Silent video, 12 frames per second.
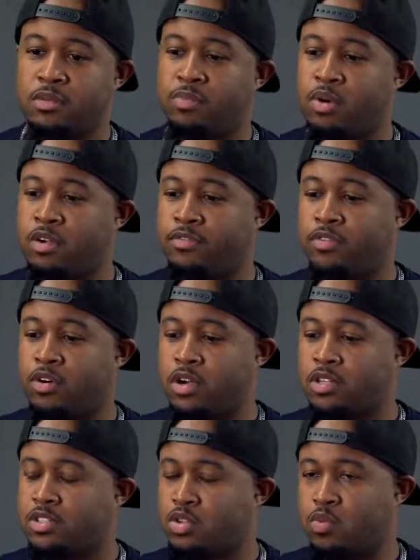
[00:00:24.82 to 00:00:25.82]
important for
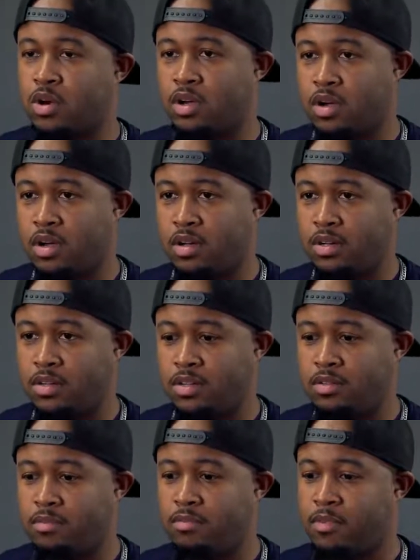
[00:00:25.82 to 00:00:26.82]
us to work on
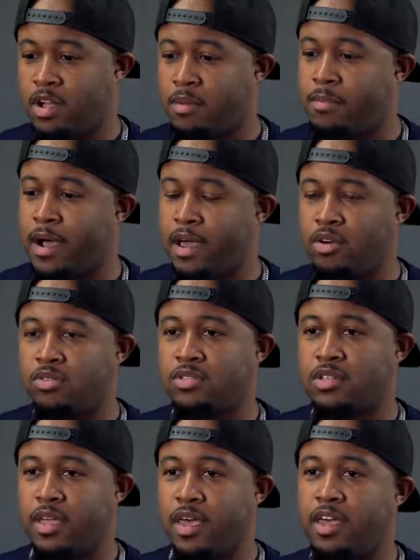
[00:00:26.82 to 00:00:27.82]
a uh,
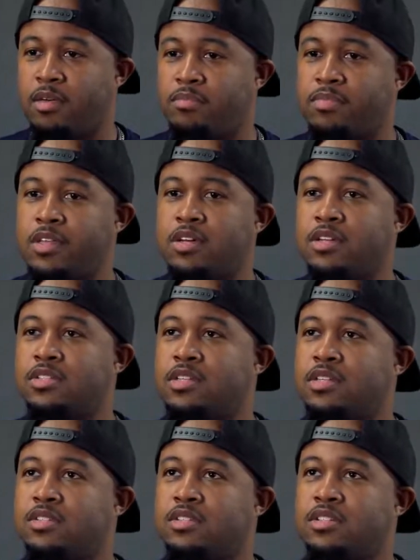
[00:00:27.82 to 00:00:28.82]
Miles game because
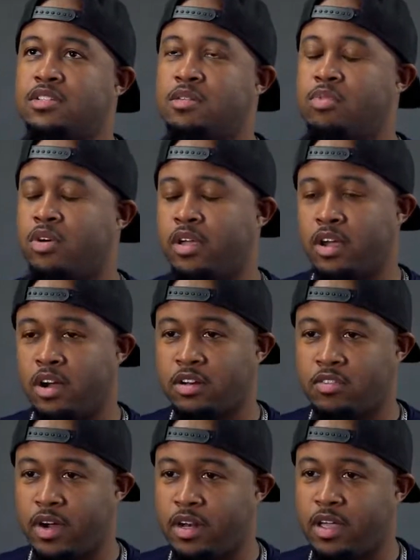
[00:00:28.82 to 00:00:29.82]
he is such an important
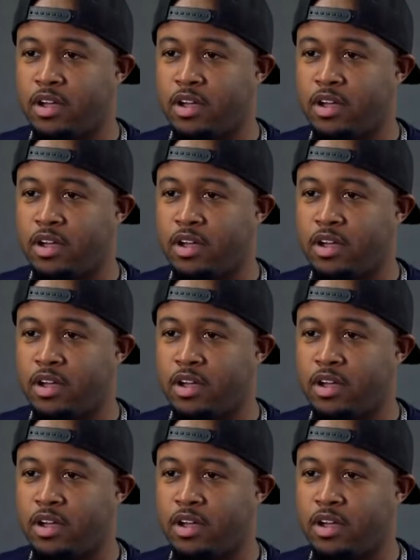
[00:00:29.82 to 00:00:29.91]
character right